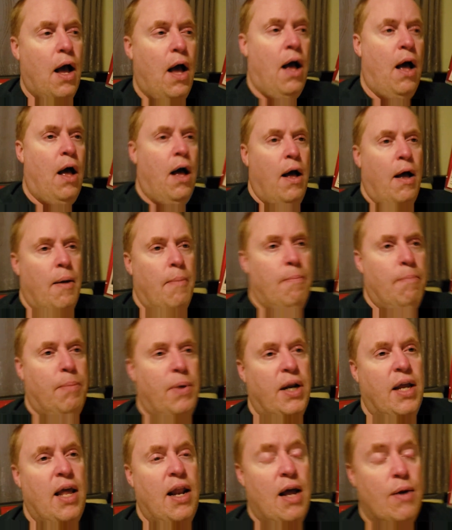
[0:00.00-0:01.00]
Um,
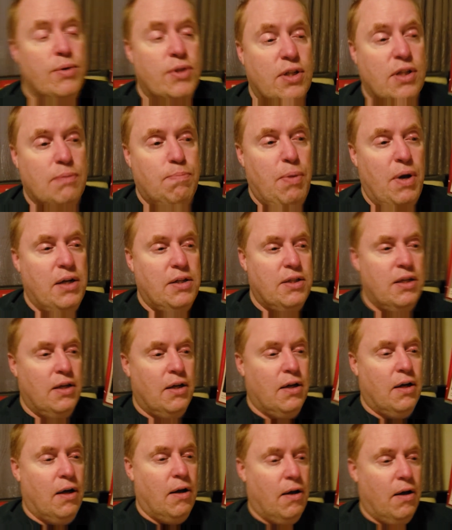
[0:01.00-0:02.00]
but again, I was
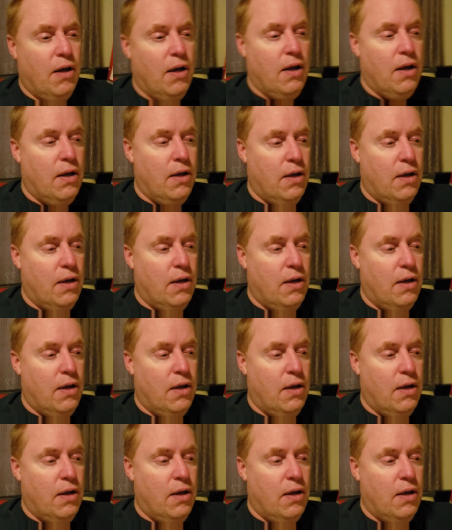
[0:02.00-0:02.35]
expecting a,